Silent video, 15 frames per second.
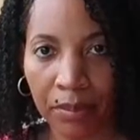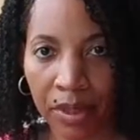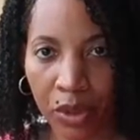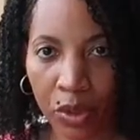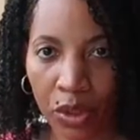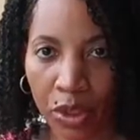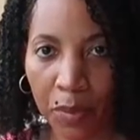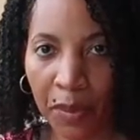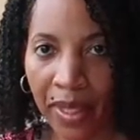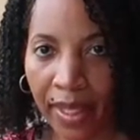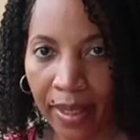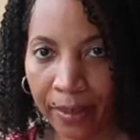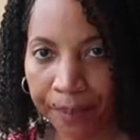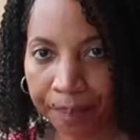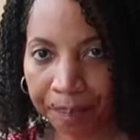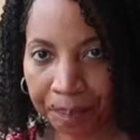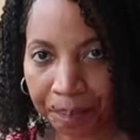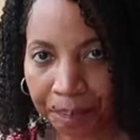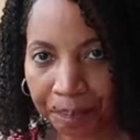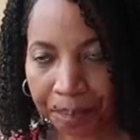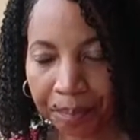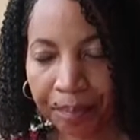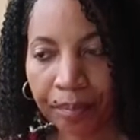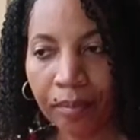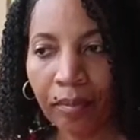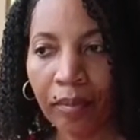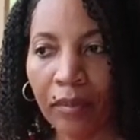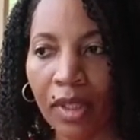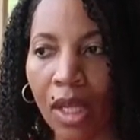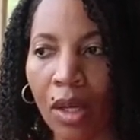make sure you spray it,
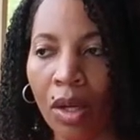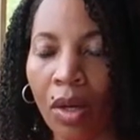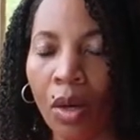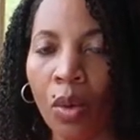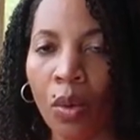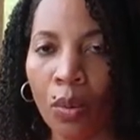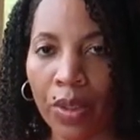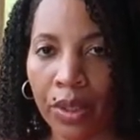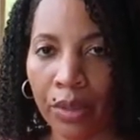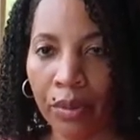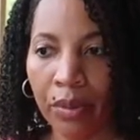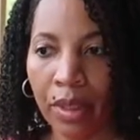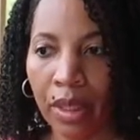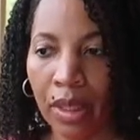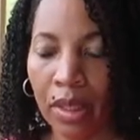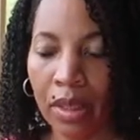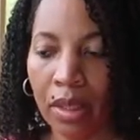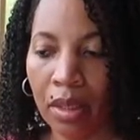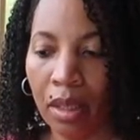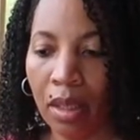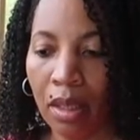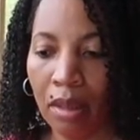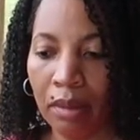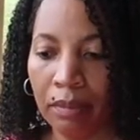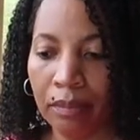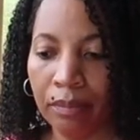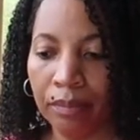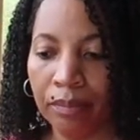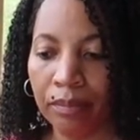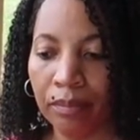or you
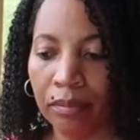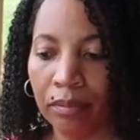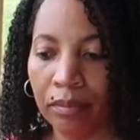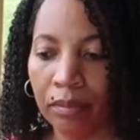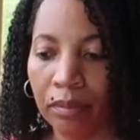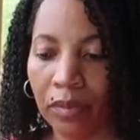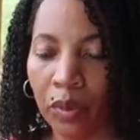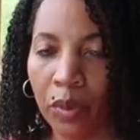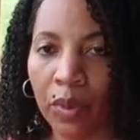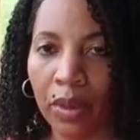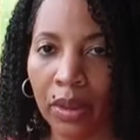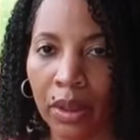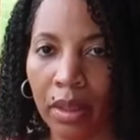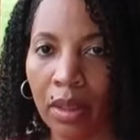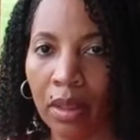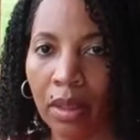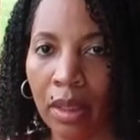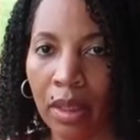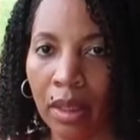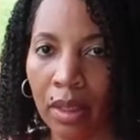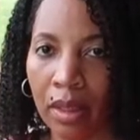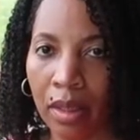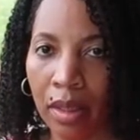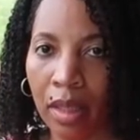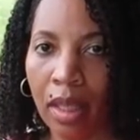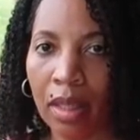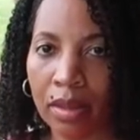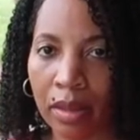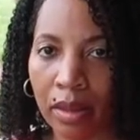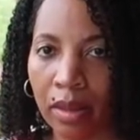can grill it in the
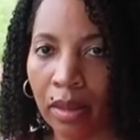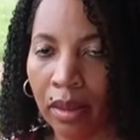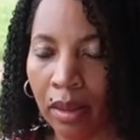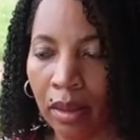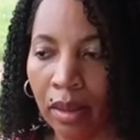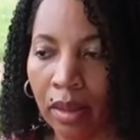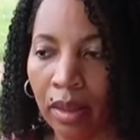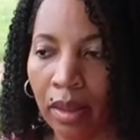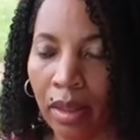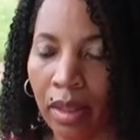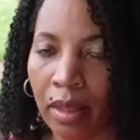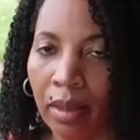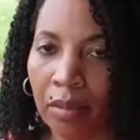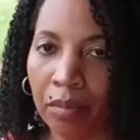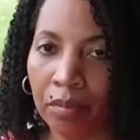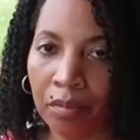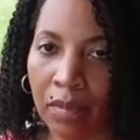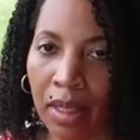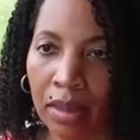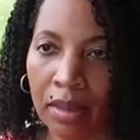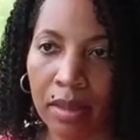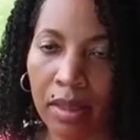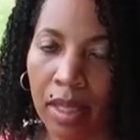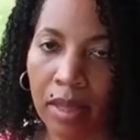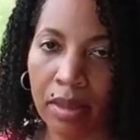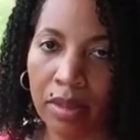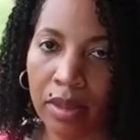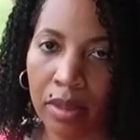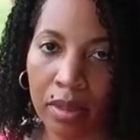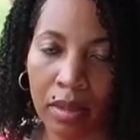husk. And I decided
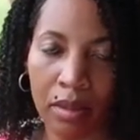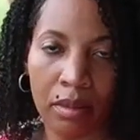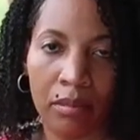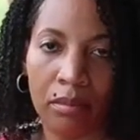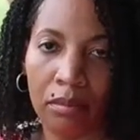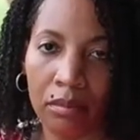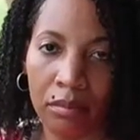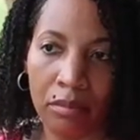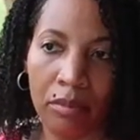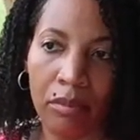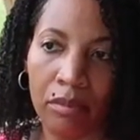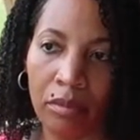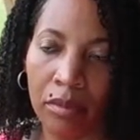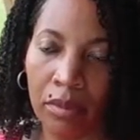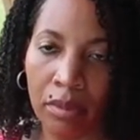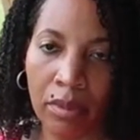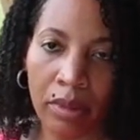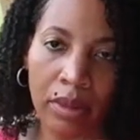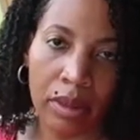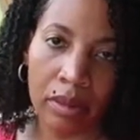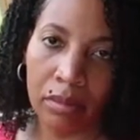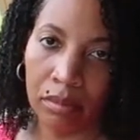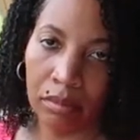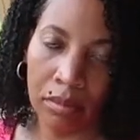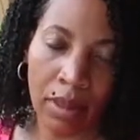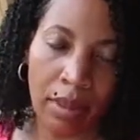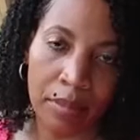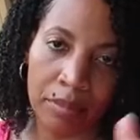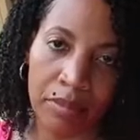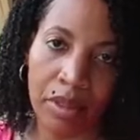just to grill it,
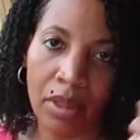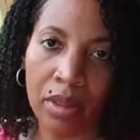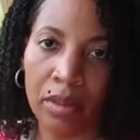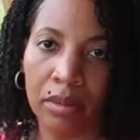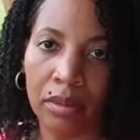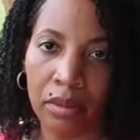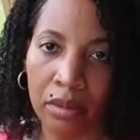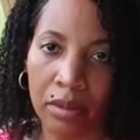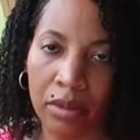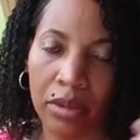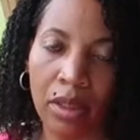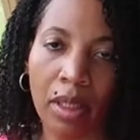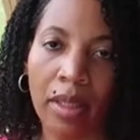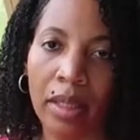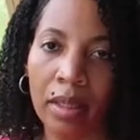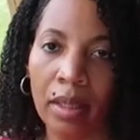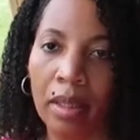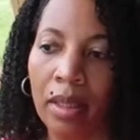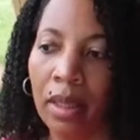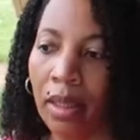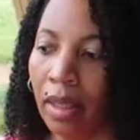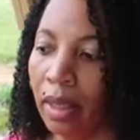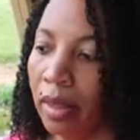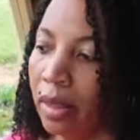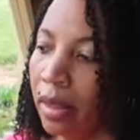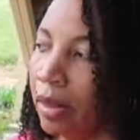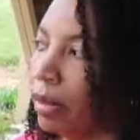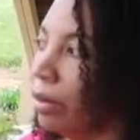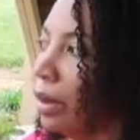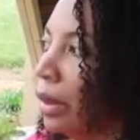to shuck it and
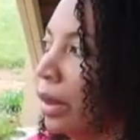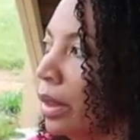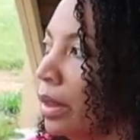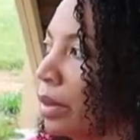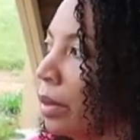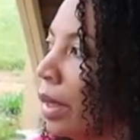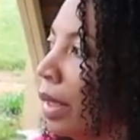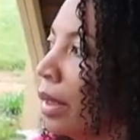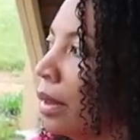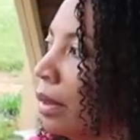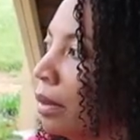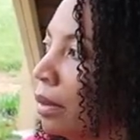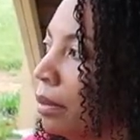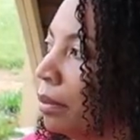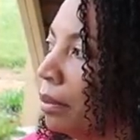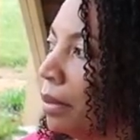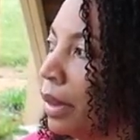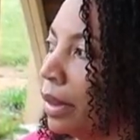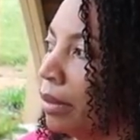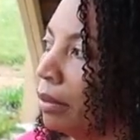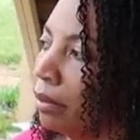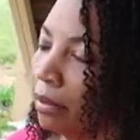then grill it this way. But